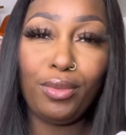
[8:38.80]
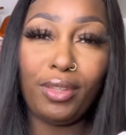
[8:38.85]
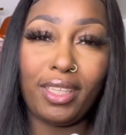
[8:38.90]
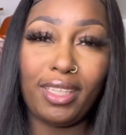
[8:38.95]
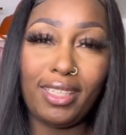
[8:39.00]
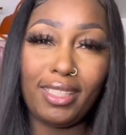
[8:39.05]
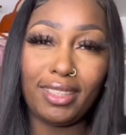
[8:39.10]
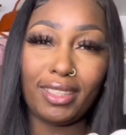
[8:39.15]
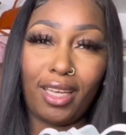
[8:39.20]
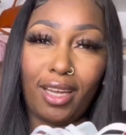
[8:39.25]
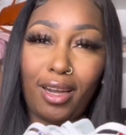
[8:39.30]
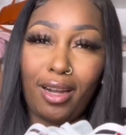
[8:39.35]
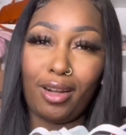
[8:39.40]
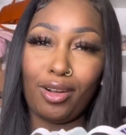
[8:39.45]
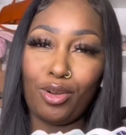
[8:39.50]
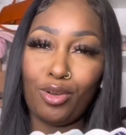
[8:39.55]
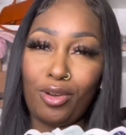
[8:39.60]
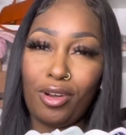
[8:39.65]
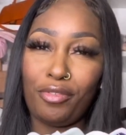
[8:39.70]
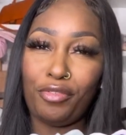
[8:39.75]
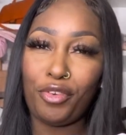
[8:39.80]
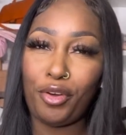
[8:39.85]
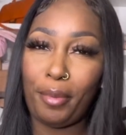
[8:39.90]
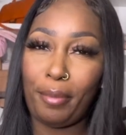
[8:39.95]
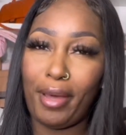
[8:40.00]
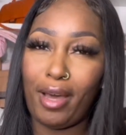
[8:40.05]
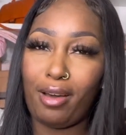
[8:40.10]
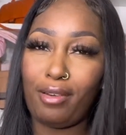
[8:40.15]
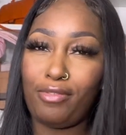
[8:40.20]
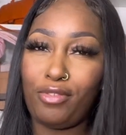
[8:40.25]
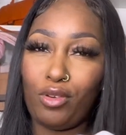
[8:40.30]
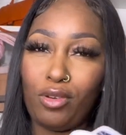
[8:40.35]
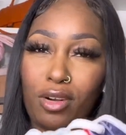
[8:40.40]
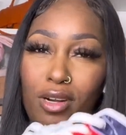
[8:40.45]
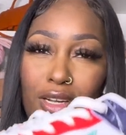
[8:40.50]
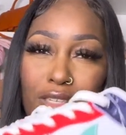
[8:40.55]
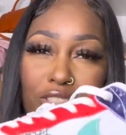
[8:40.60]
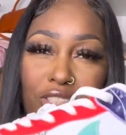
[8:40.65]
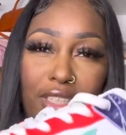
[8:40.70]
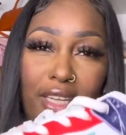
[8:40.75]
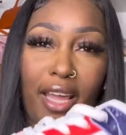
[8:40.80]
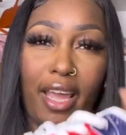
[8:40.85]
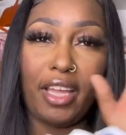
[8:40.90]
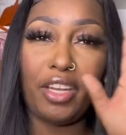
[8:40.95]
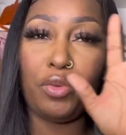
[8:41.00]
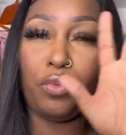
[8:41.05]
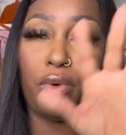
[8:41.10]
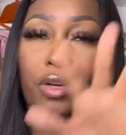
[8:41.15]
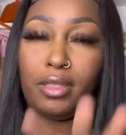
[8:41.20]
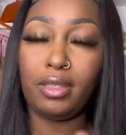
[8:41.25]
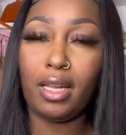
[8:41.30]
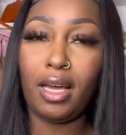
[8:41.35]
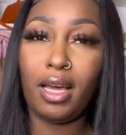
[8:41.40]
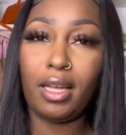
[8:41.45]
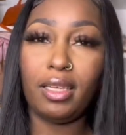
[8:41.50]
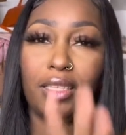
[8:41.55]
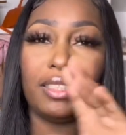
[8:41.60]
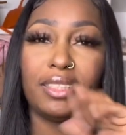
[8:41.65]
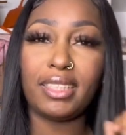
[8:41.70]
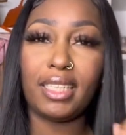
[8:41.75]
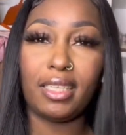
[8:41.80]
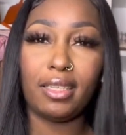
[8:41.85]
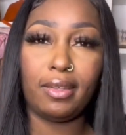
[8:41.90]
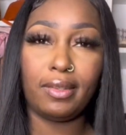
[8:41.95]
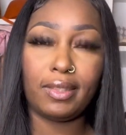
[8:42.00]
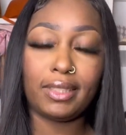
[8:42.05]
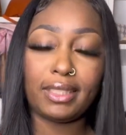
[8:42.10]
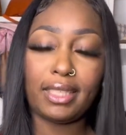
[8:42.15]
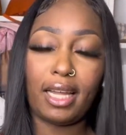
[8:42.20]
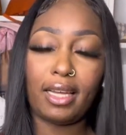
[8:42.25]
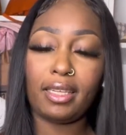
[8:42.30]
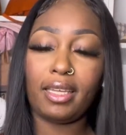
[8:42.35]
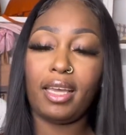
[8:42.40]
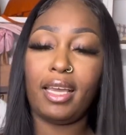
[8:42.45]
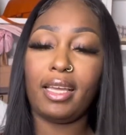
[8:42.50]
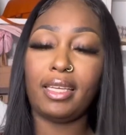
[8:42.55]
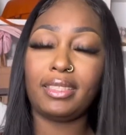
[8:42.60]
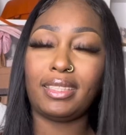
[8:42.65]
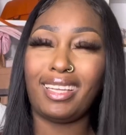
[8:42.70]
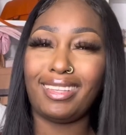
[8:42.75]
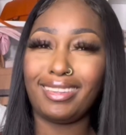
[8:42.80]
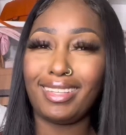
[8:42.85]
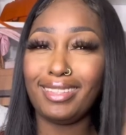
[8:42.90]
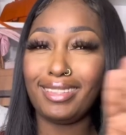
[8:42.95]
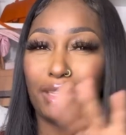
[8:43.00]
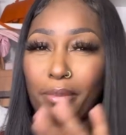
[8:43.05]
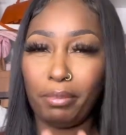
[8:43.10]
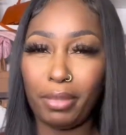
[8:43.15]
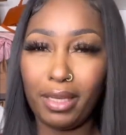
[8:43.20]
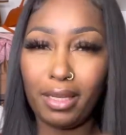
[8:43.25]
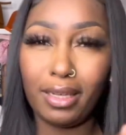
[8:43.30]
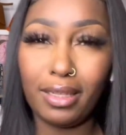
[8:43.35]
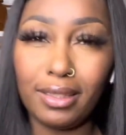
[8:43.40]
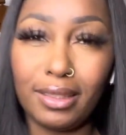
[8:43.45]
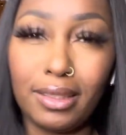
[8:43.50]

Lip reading: these are going for about $481, and on StockX, I think the bid is